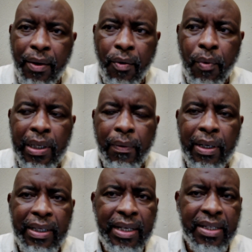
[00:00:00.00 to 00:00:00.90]
when our
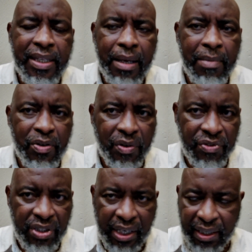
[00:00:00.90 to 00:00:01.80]
leaders came out of
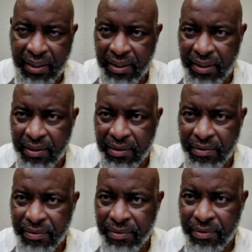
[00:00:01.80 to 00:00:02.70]
jail,
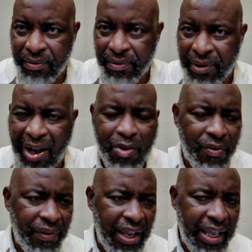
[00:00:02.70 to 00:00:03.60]
out of
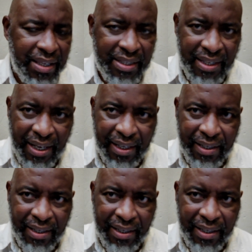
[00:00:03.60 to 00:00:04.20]
exile,